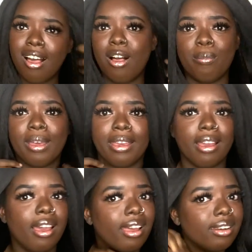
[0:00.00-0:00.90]
oh my
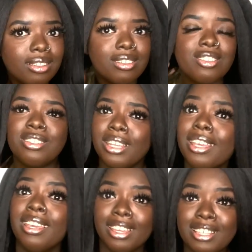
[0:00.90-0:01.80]
God.
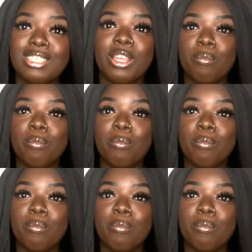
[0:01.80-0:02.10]
She is